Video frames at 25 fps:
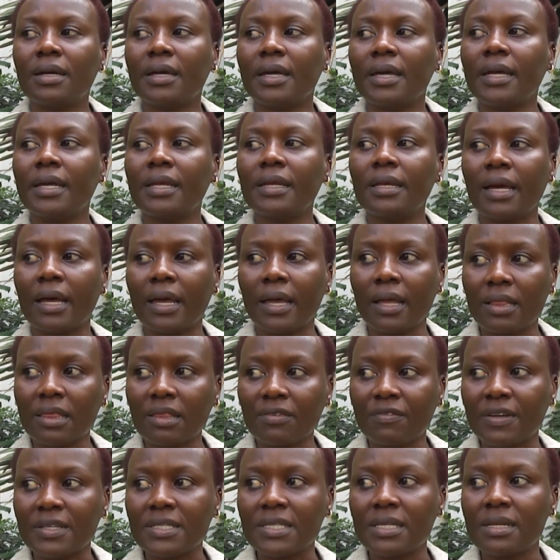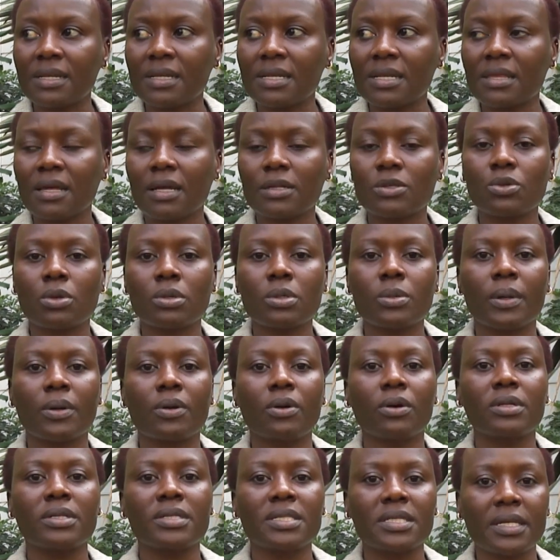in a health facility. That's what we
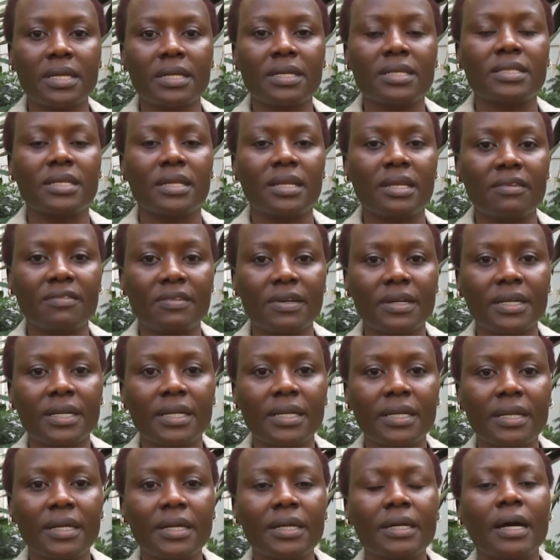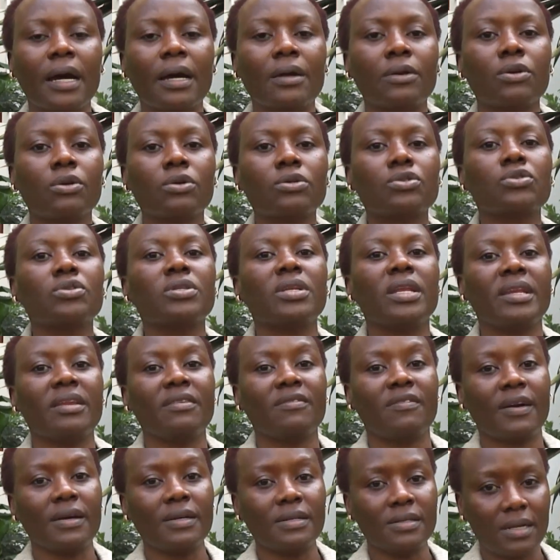call skilled delivery, and not to
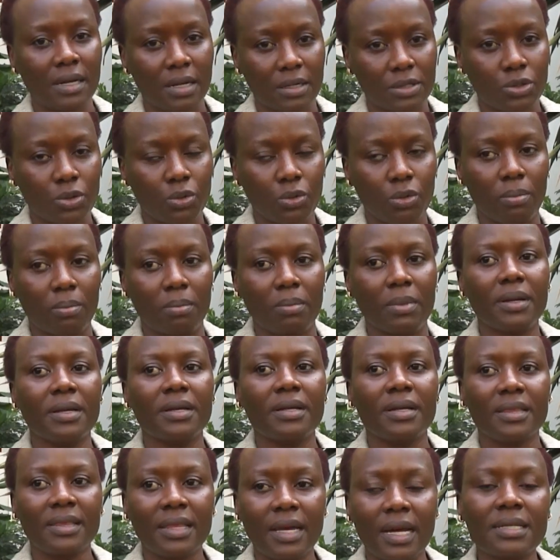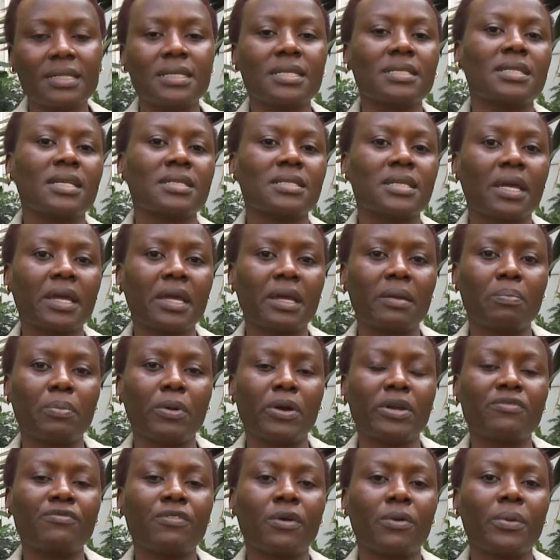deliver at home. That is the second
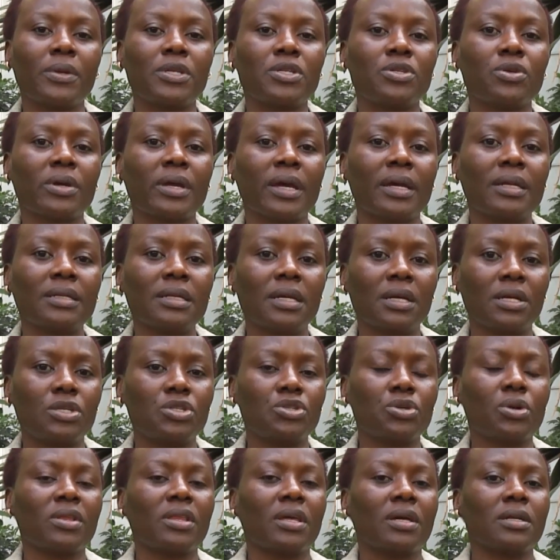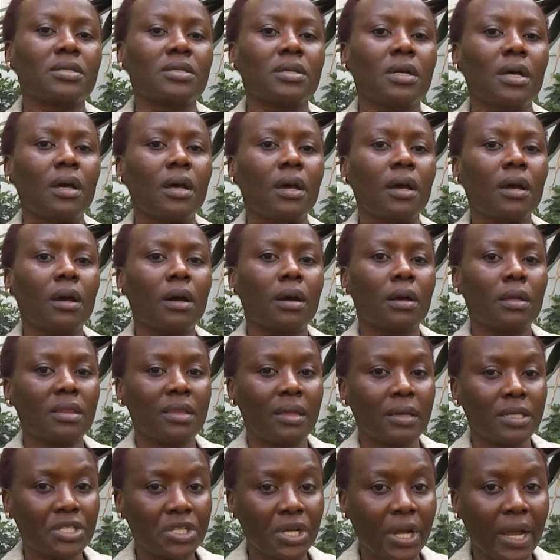point for which you can ensure that
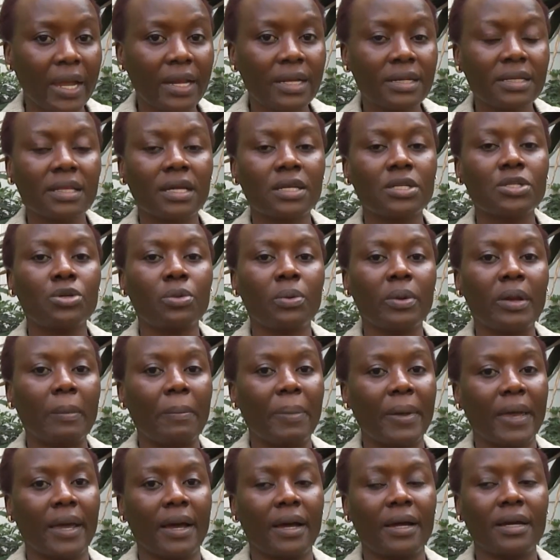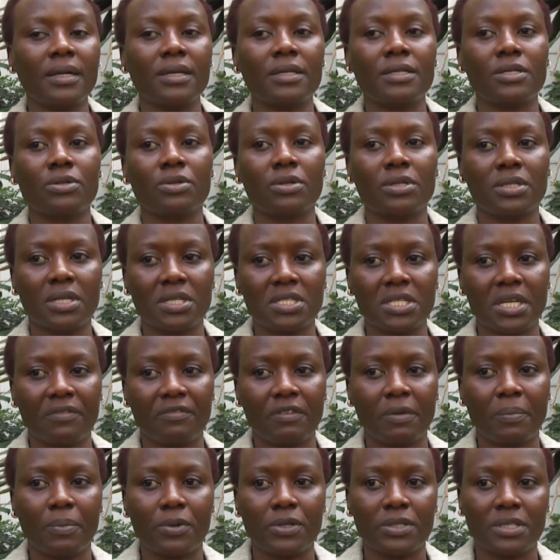the child that you will bear is not
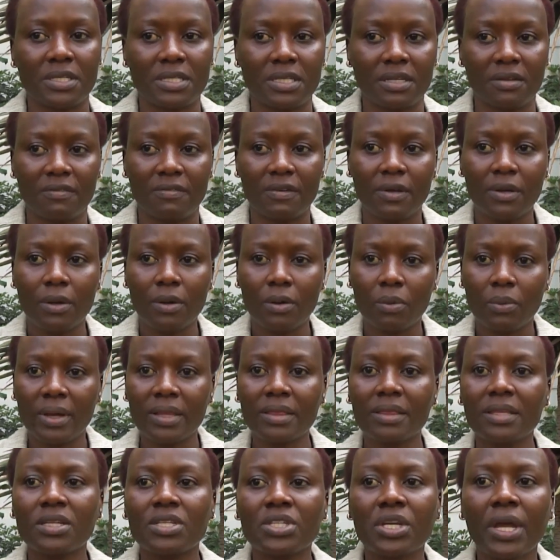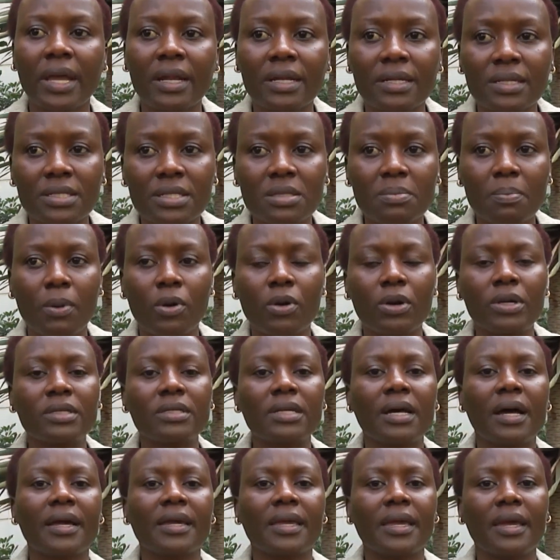HIV positive. When the child is born,
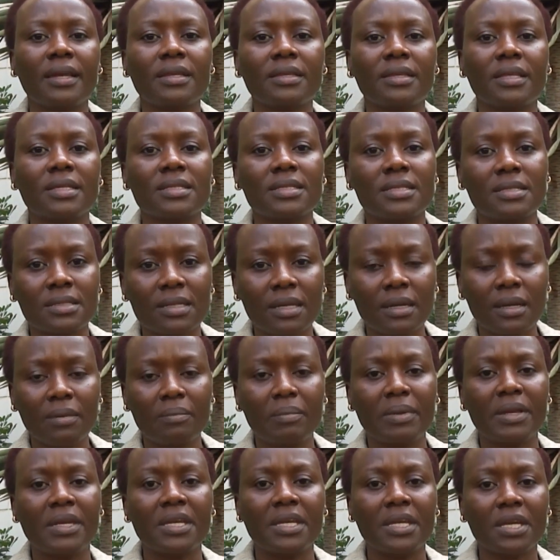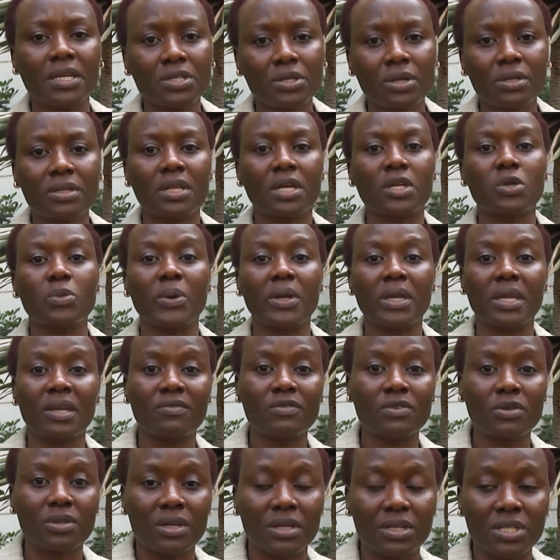again, there's medication that we
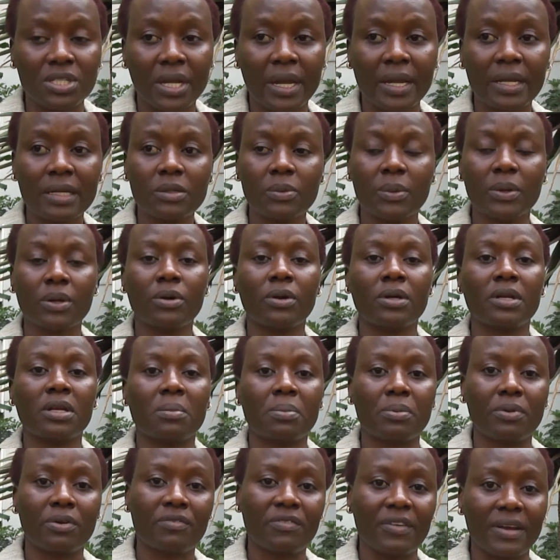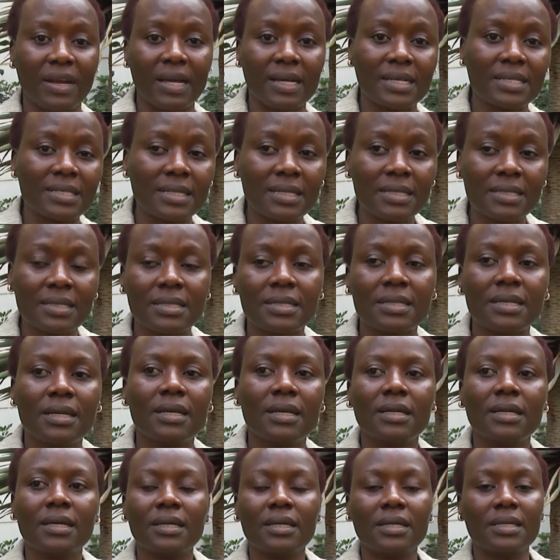give to the child. We call it prophylaxis.
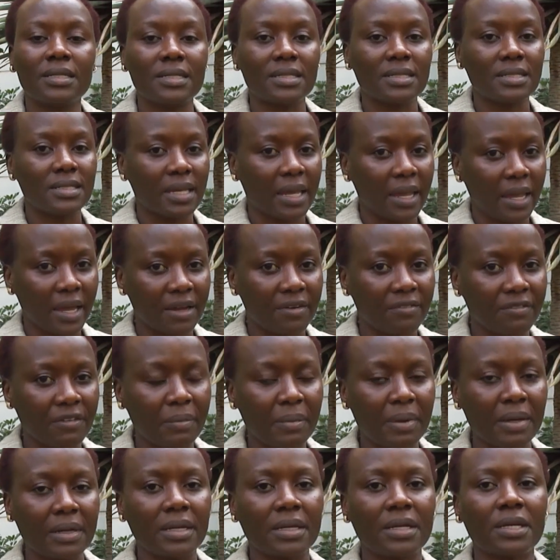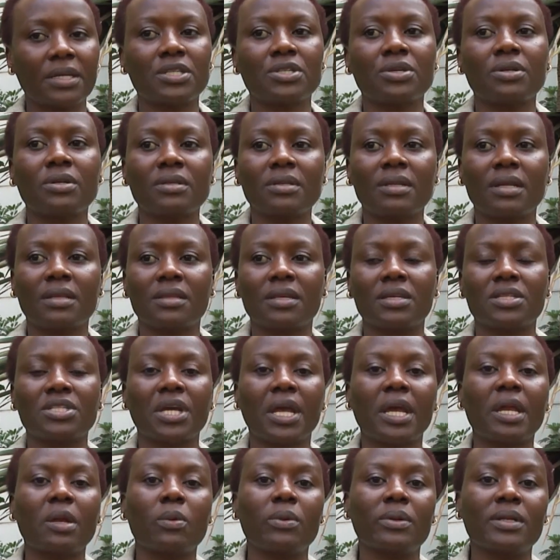It is ARV medication that the
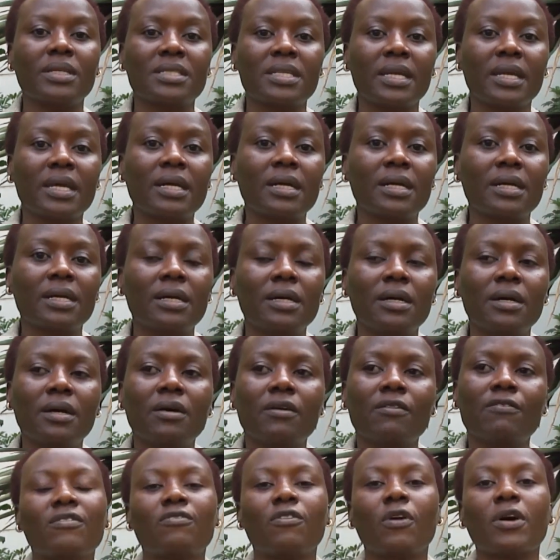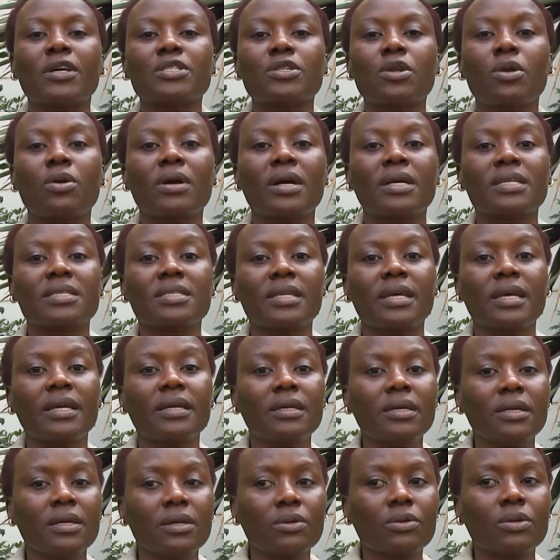child will take for as long as
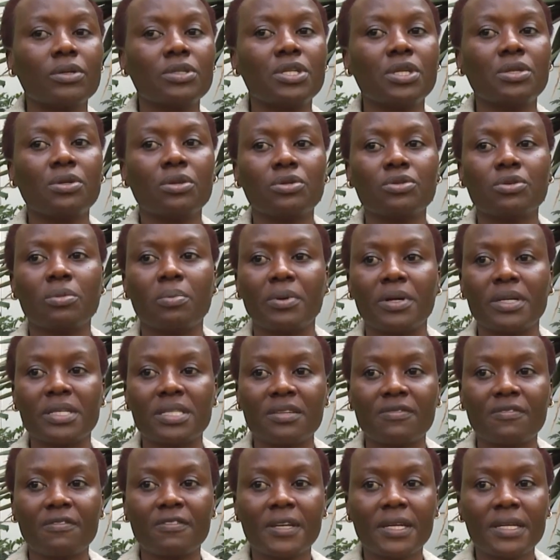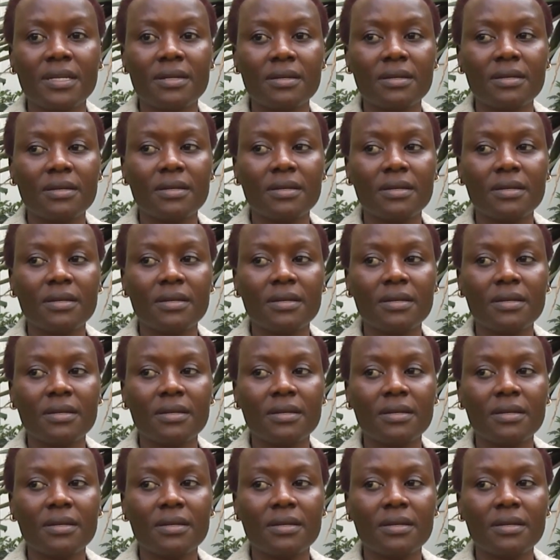they continue to breastfeed.